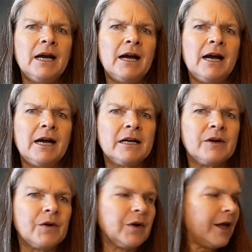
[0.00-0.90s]

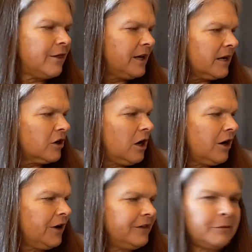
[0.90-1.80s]
The
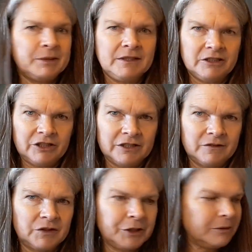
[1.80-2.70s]
card in the position of
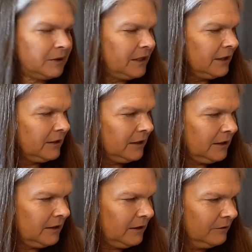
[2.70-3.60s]

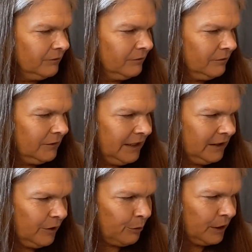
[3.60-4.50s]
circumstances is
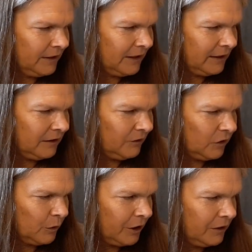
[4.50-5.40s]
the Princess of
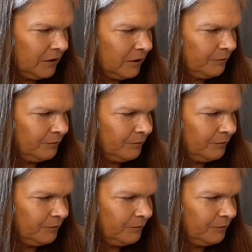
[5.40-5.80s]
Swords.